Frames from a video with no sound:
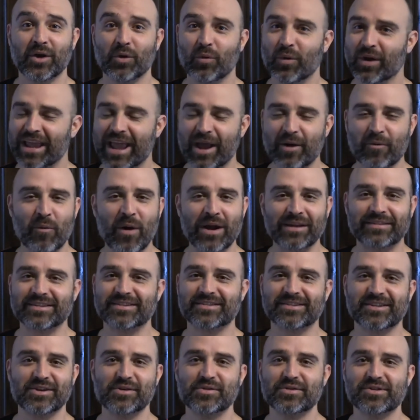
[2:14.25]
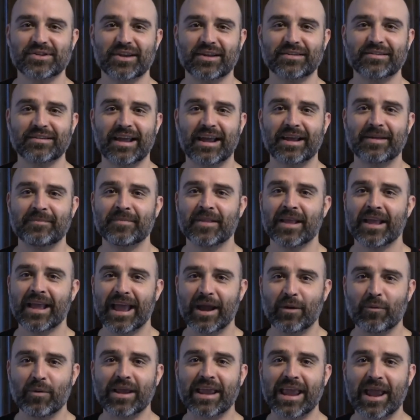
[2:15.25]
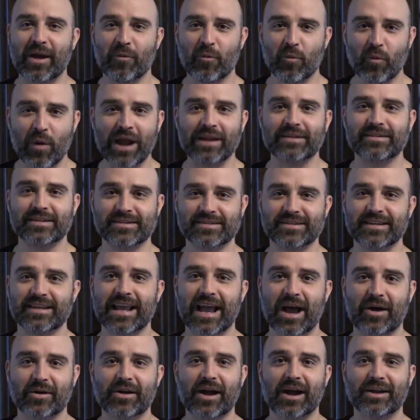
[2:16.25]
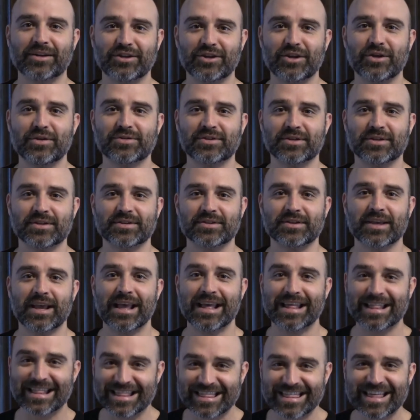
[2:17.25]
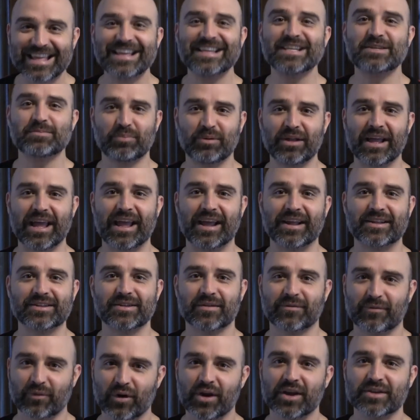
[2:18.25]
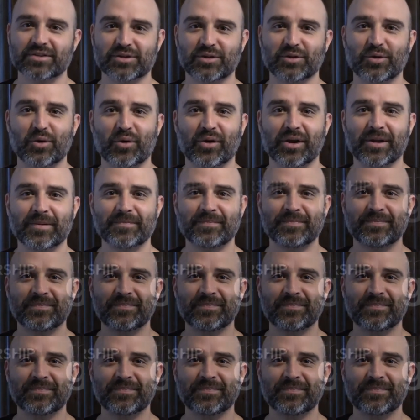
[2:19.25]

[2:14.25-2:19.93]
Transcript: We can't wait to see you Sunday, and we can't wait to see how God uses these plans for his glory.